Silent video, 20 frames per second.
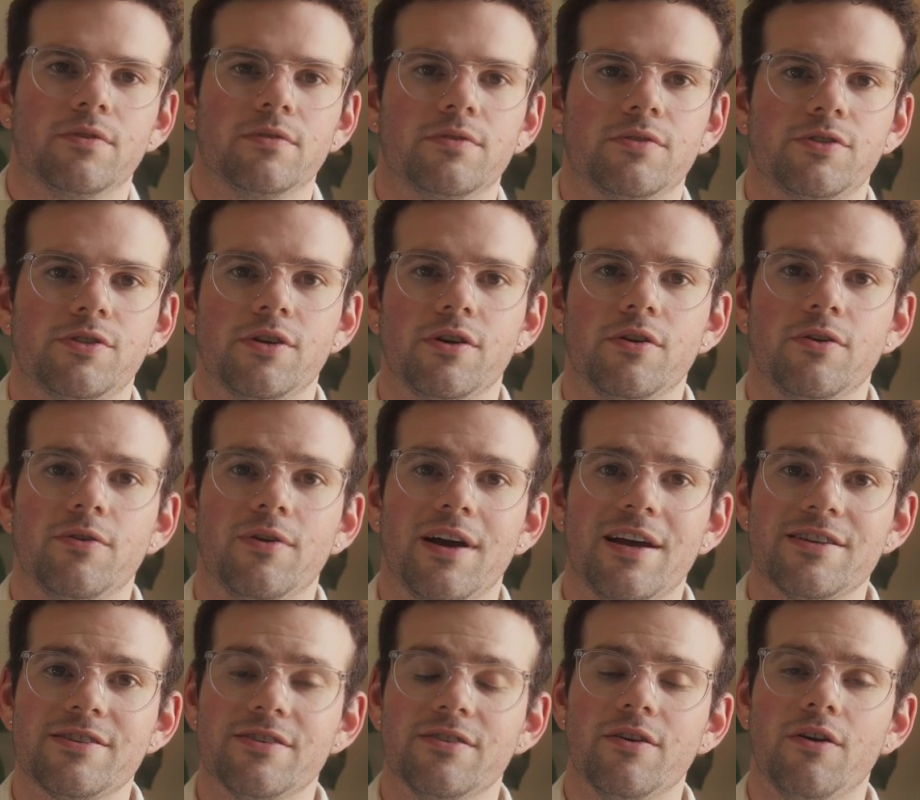So
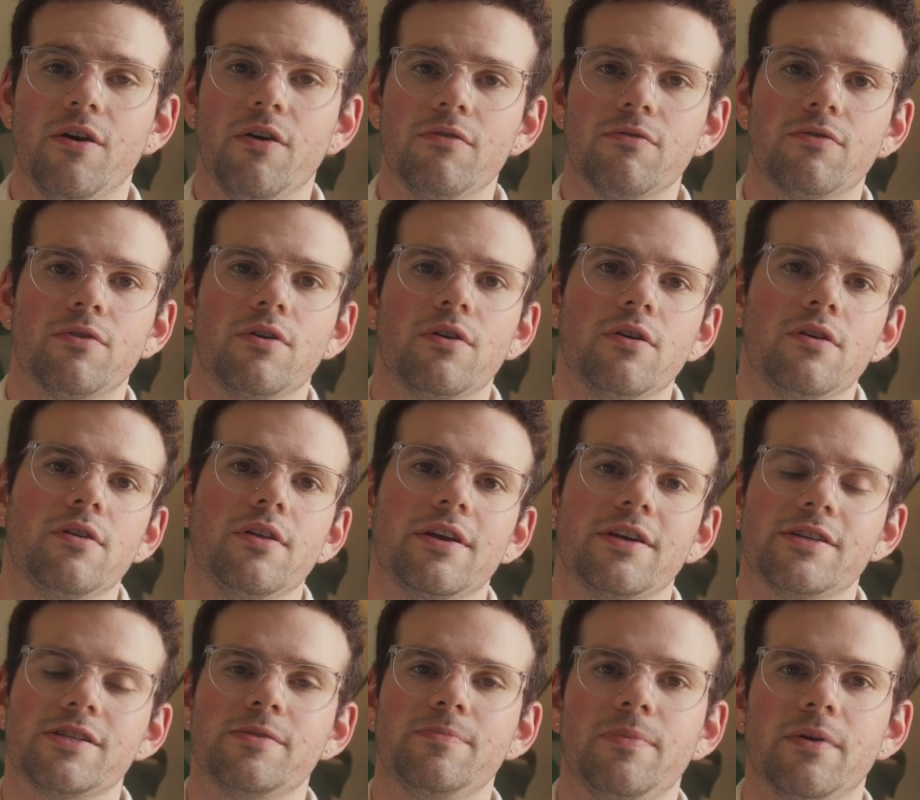as an overall
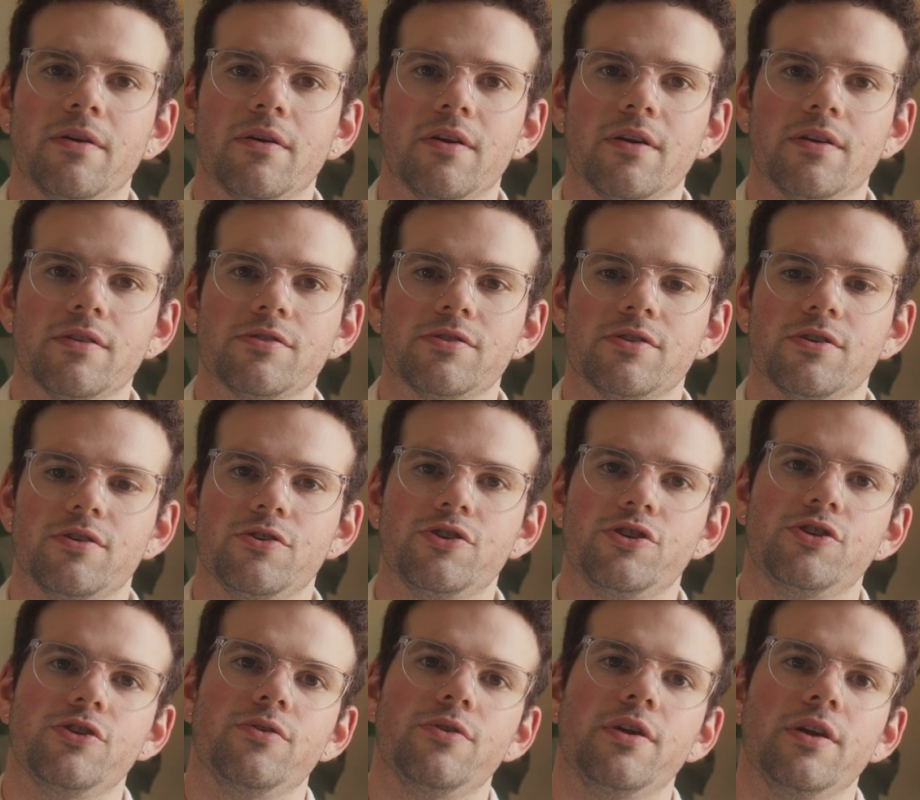experience
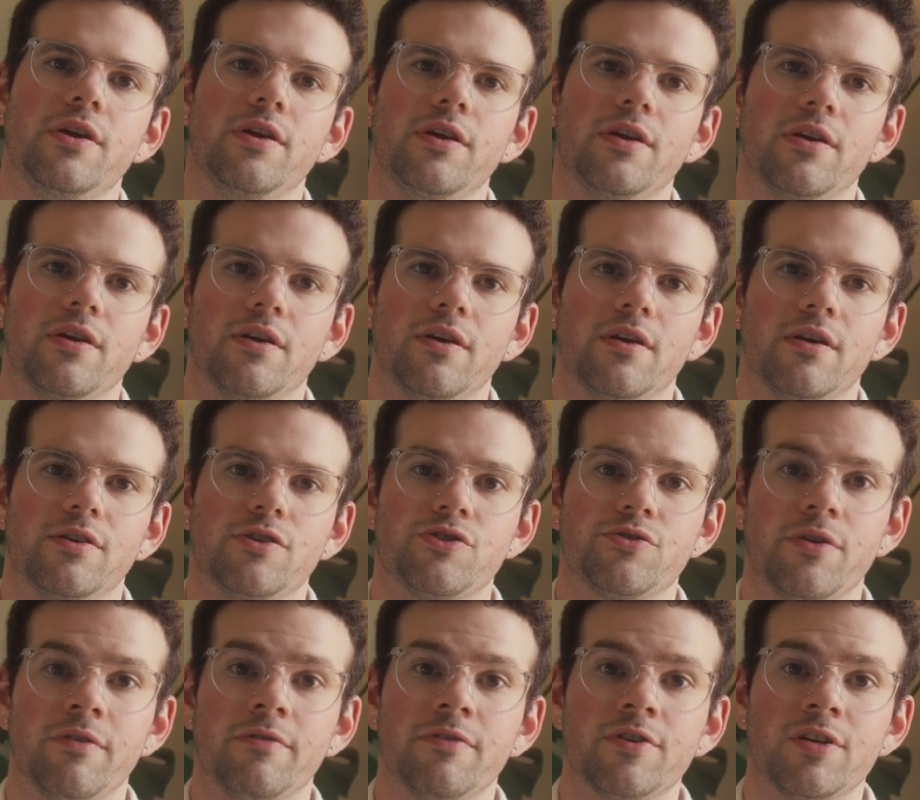shooting
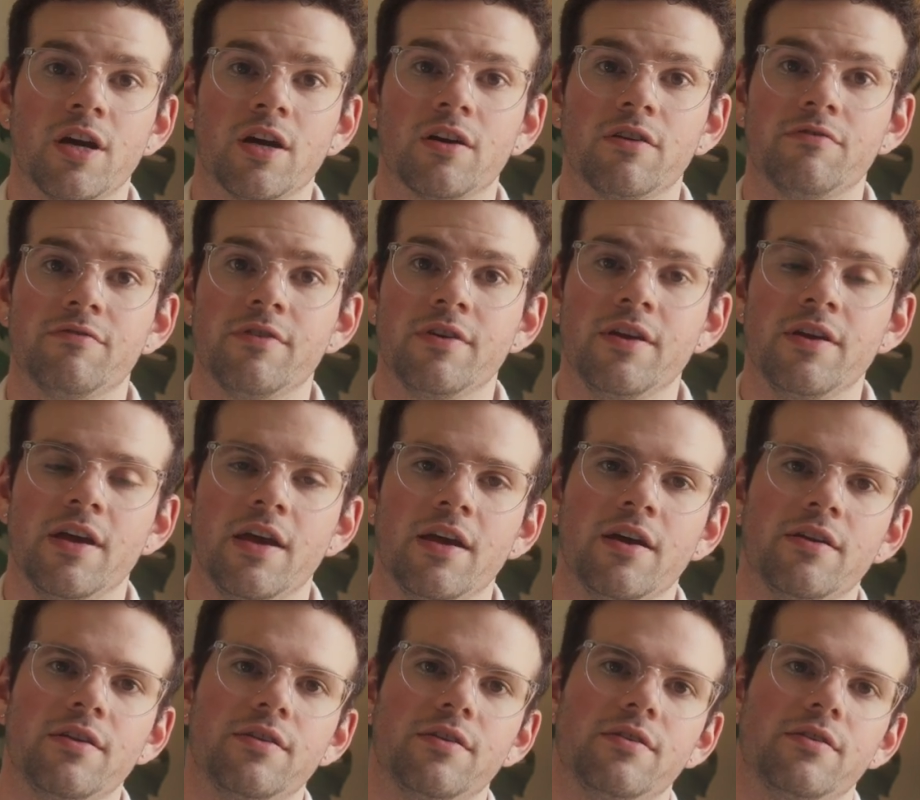street photography
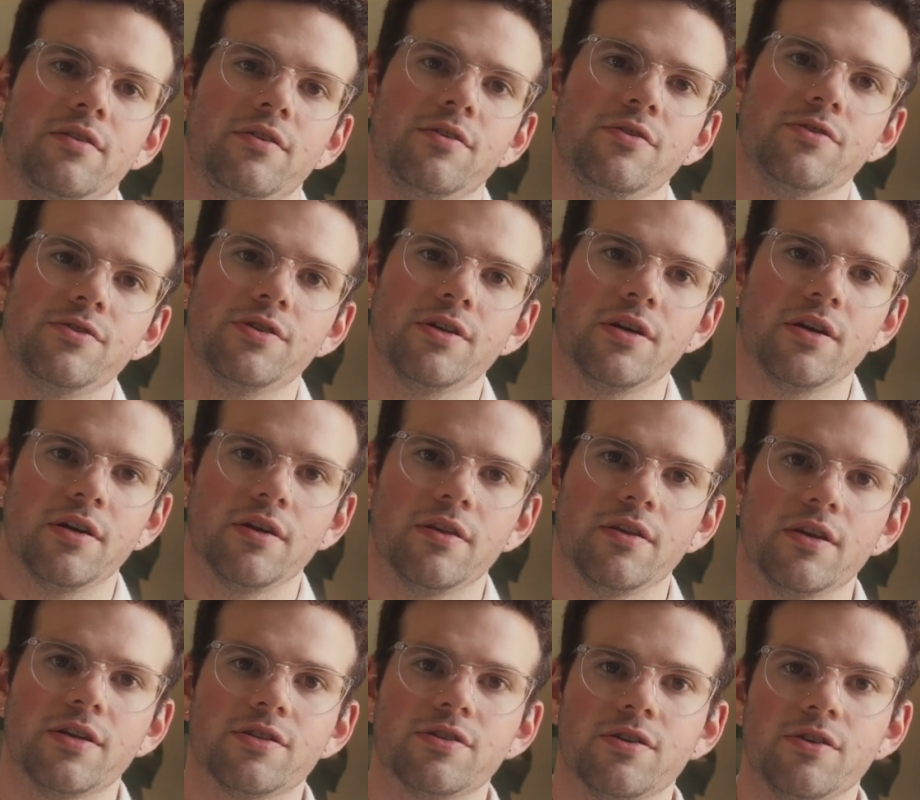and using
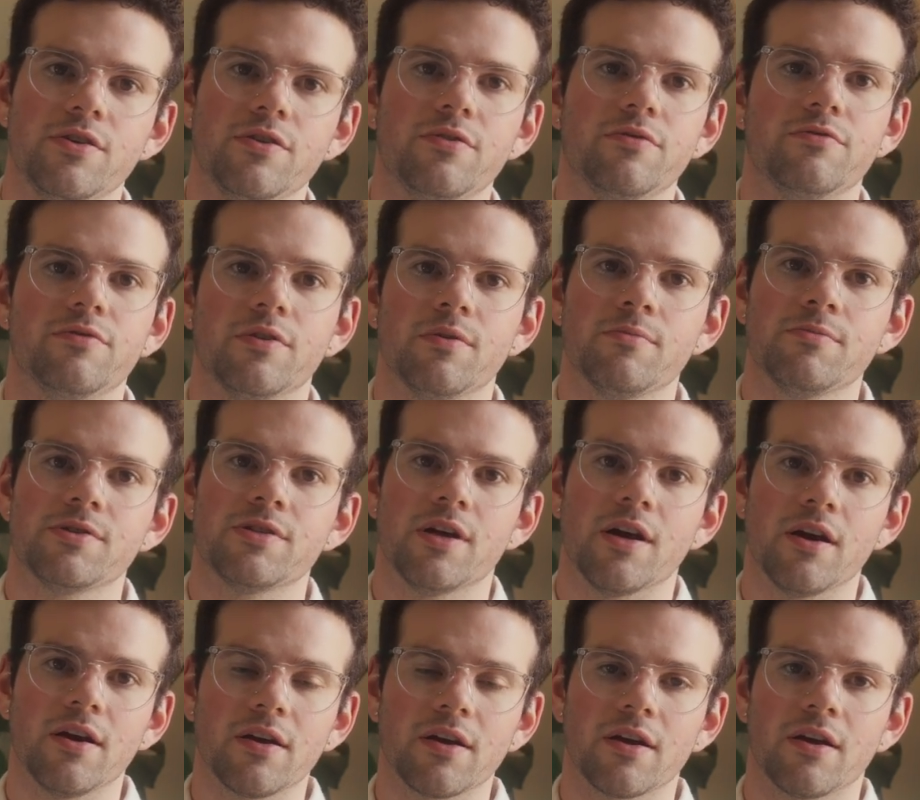this new film
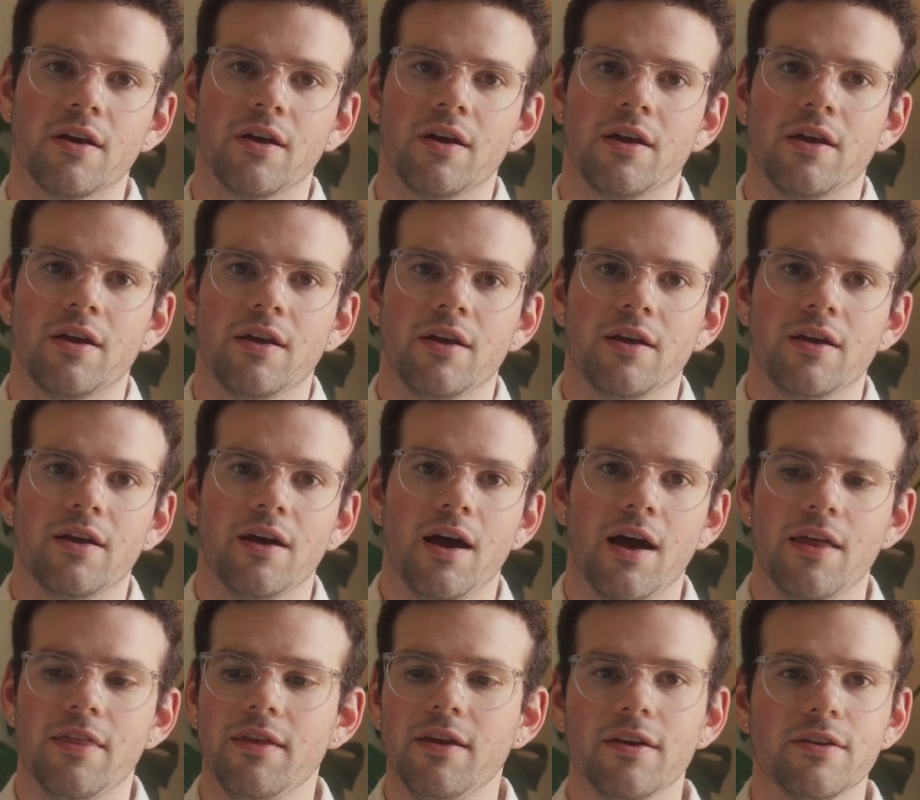stock,
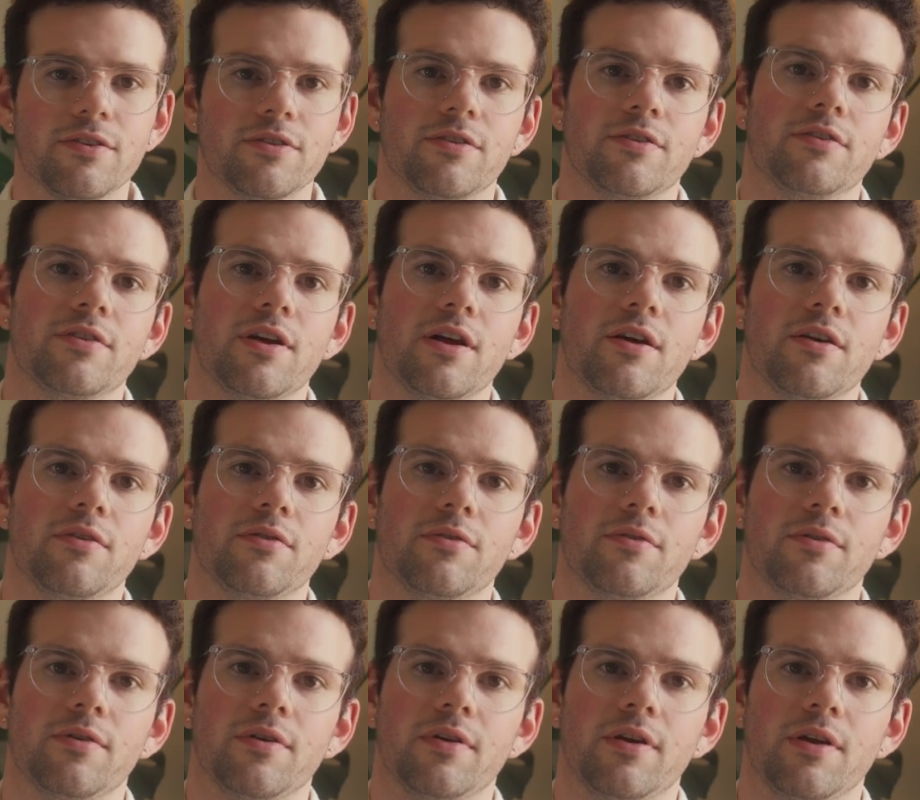I think it turned out
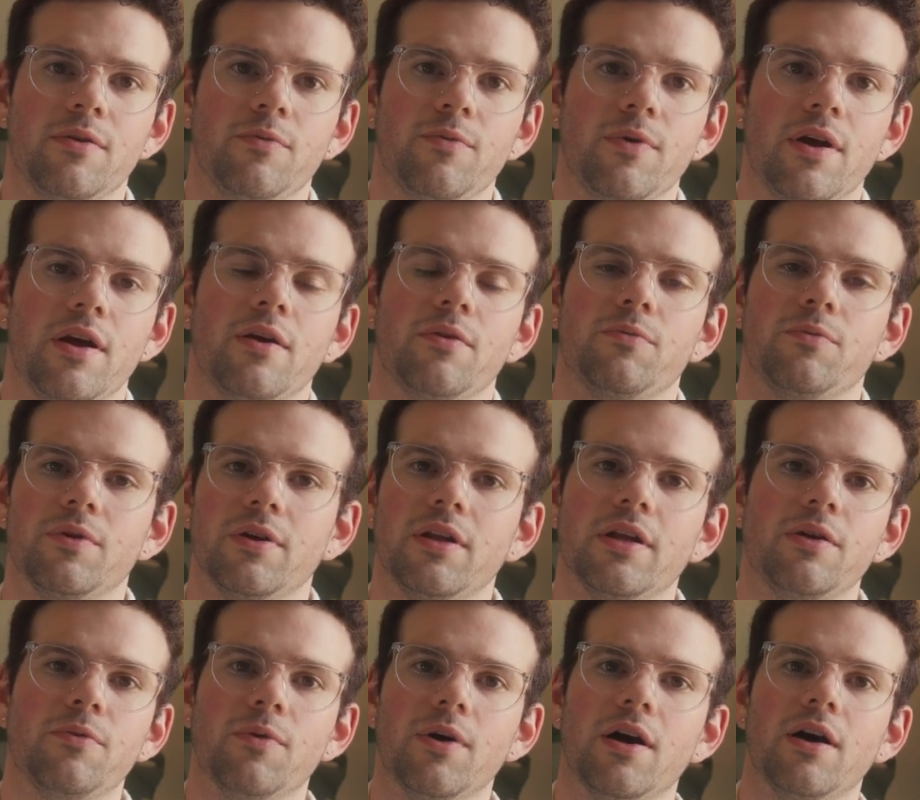and went
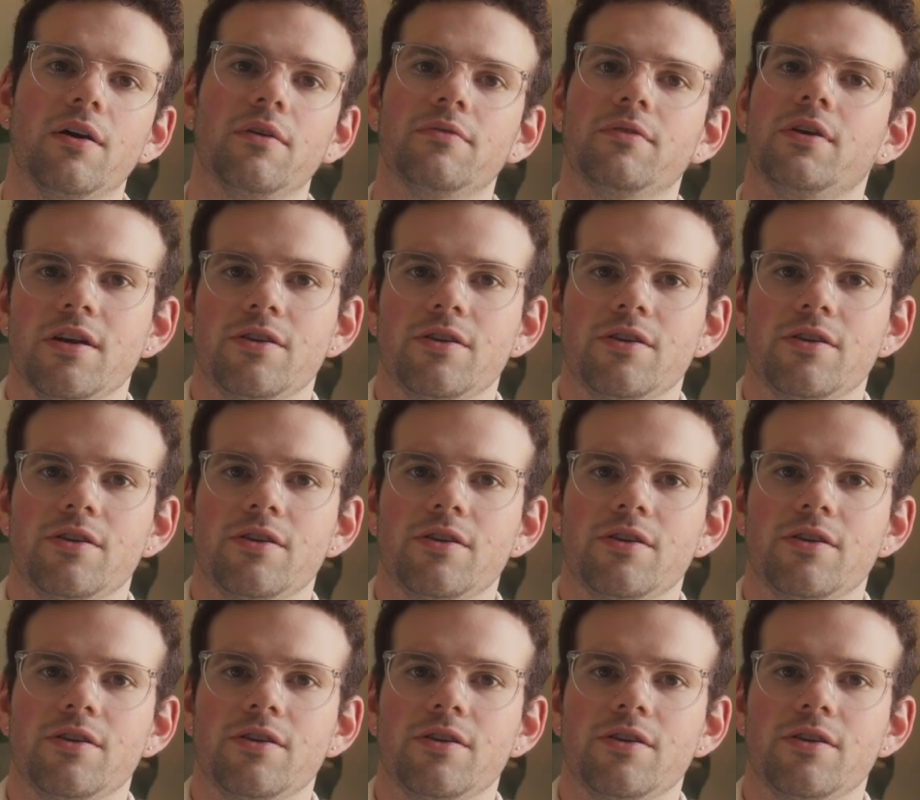really well.